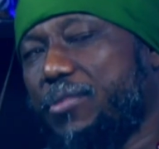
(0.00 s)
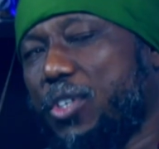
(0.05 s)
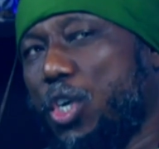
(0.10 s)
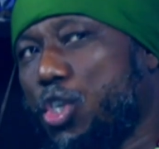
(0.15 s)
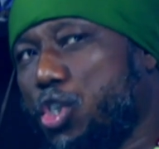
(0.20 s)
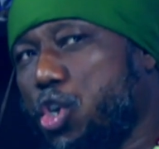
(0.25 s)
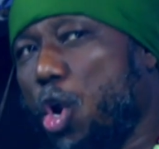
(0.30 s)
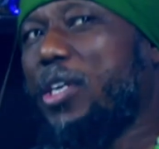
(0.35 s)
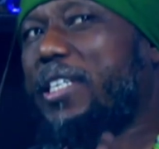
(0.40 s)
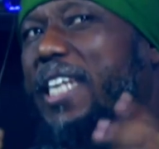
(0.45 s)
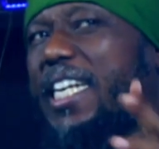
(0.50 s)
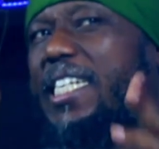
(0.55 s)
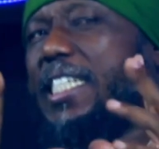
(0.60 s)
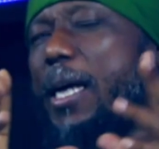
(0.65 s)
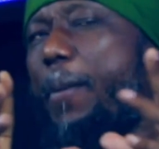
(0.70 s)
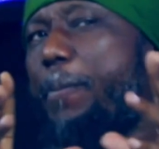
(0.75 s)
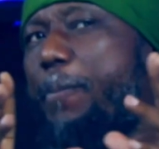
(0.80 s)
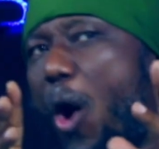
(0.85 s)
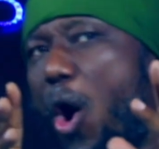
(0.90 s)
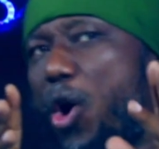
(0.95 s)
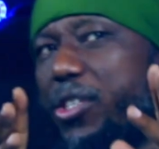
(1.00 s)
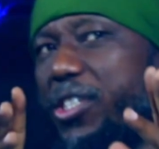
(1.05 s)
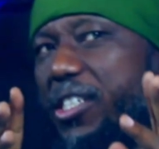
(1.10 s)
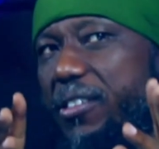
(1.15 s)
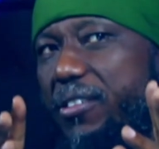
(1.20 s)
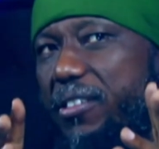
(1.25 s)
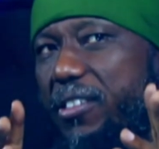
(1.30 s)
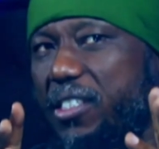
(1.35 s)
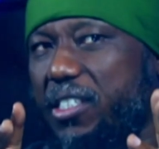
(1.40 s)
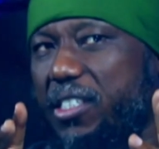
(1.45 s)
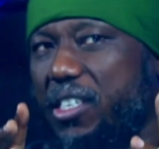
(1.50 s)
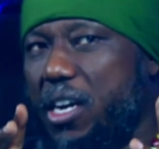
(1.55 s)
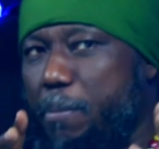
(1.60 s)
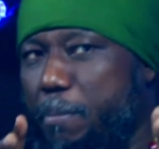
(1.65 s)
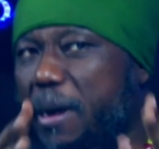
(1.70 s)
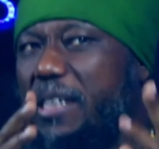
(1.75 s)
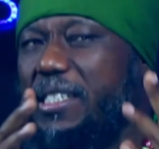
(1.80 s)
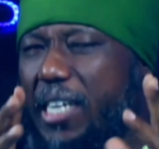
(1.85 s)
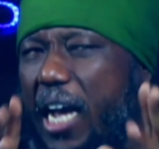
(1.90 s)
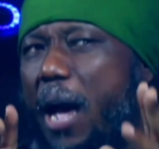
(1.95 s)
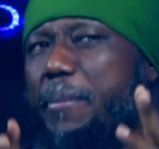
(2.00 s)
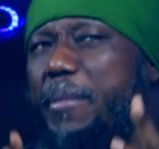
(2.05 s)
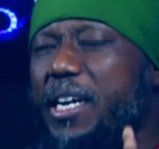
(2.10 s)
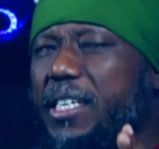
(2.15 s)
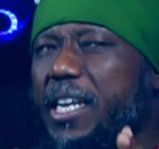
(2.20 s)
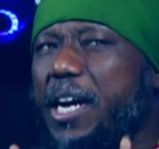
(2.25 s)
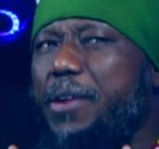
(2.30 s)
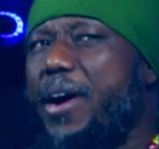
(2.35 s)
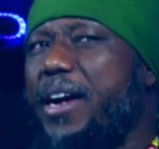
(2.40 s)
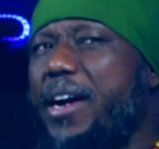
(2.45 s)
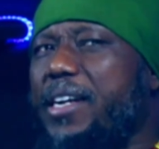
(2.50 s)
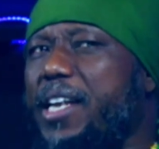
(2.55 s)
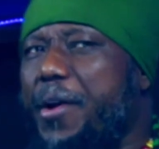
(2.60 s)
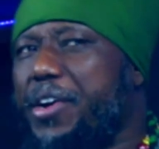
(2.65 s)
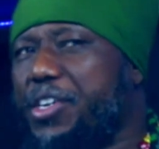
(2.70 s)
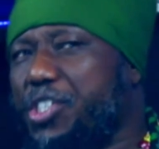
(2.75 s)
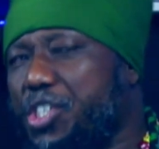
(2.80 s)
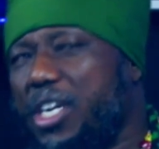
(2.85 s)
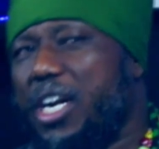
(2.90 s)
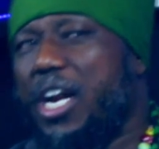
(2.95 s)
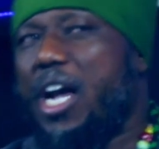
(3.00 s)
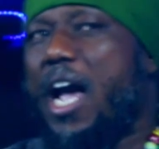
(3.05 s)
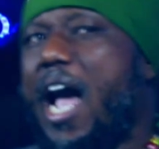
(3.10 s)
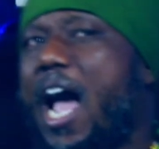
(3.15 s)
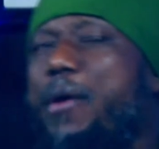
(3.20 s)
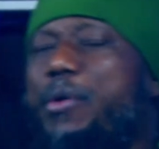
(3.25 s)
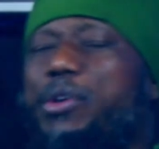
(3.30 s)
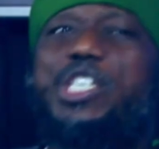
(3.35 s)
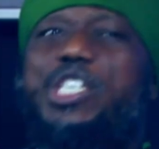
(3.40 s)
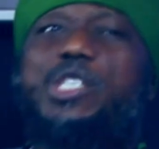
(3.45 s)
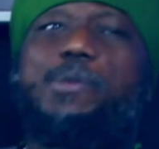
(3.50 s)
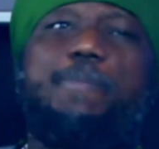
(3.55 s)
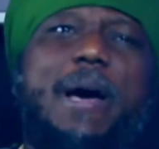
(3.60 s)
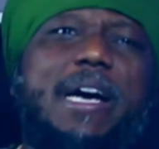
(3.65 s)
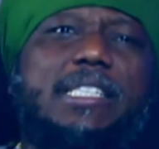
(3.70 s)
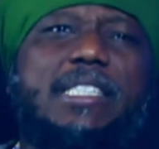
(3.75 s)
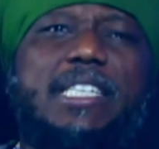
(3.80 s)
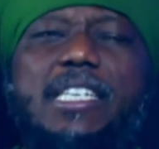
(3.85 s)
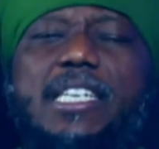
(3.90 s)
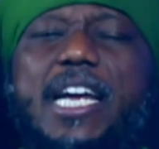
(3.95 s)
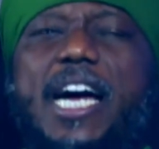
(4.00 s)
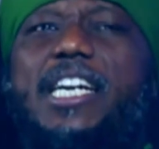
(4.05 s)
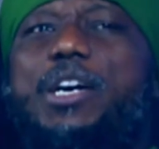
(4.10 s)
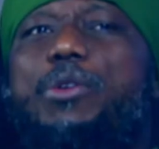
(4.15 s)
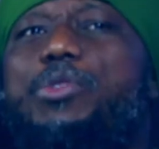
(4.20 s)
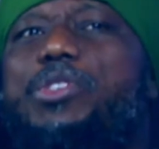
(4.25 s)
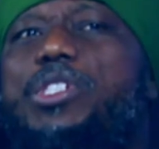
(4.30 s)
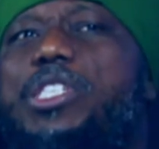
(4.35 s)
So this support must come in the right direction. I was expecting that they would